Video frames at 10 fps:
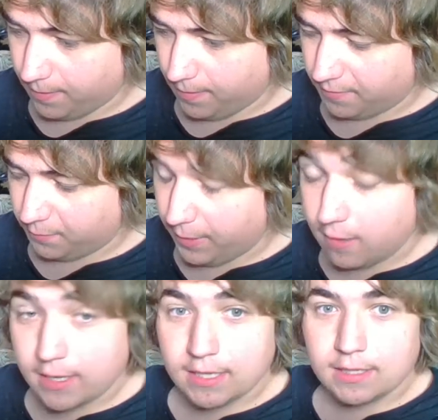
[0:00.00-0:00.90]

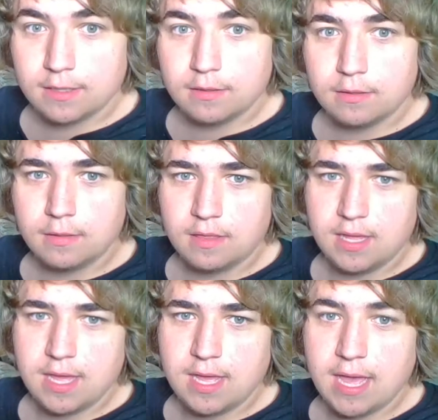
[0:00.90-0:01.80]
spirit,
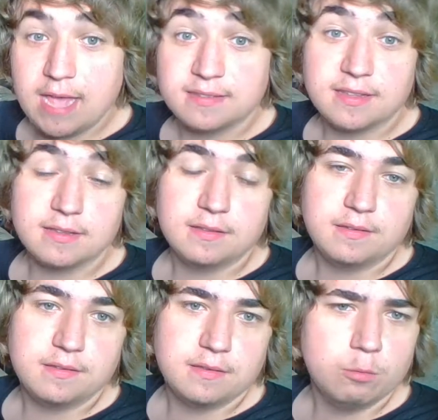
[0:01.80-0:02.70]
the
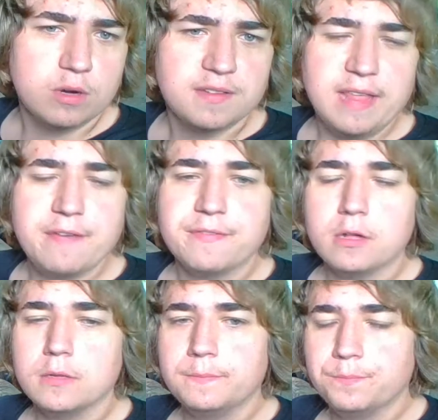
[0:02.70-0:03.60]
essence, where does that
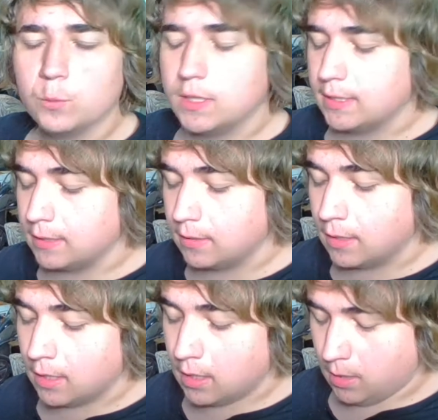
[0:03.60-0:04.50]
fall? Well,
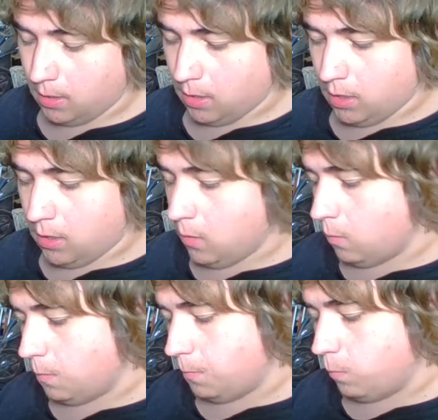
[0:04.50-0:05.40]

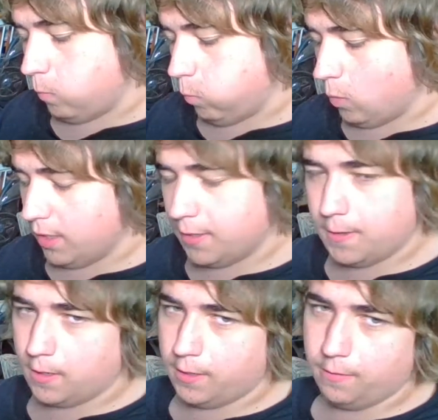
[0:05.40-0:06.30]
one could
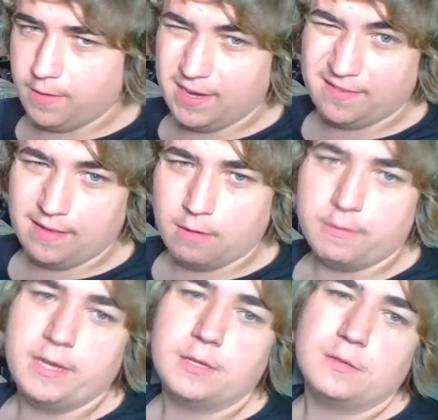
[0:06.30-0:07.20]
argue that it's not
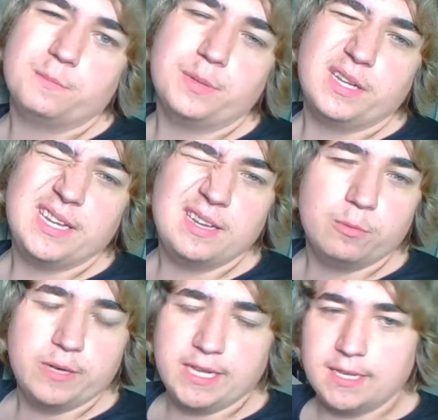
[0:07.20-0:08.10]
real, but
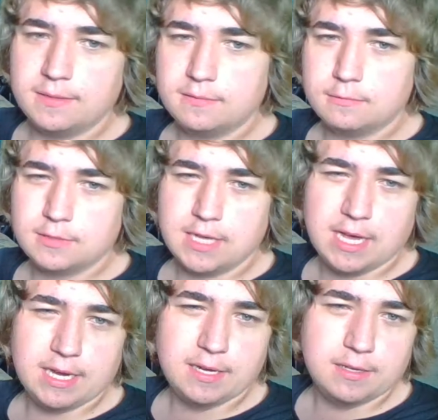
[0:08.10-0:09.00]
we
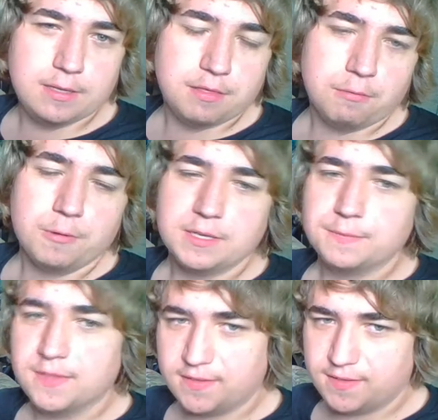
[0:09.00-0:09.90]
kind of, through quantum
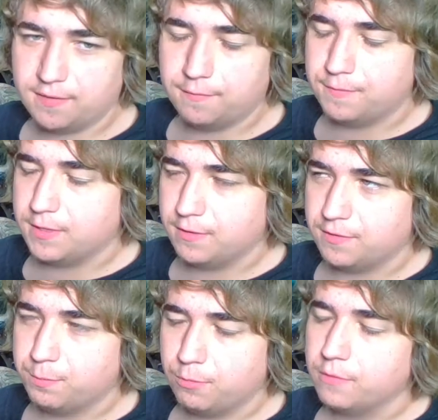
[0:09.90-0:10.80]
physics, have
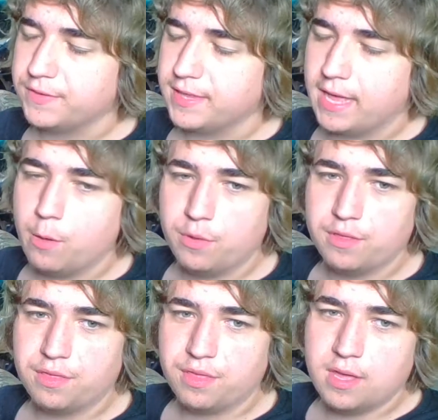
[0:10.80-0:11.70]
disproven that
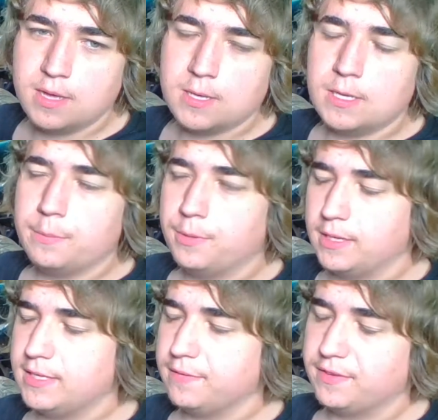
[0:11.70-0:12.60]
with
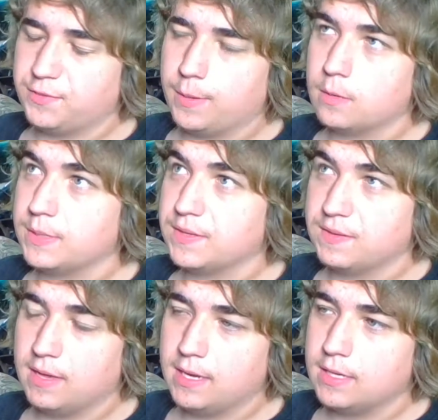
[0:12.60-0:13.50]
plenty of experiments.
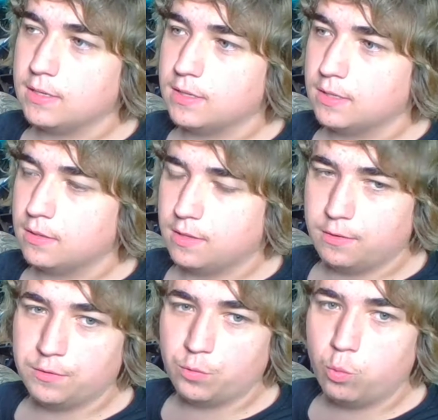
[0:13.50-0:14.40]
And
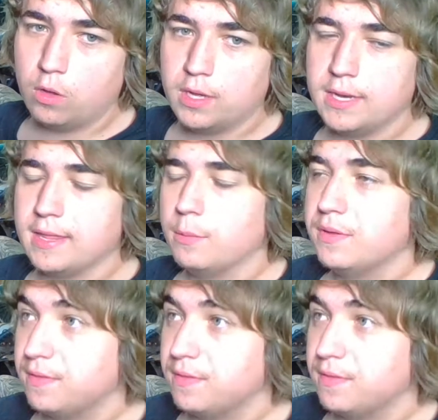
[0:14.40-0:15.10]
there's one that was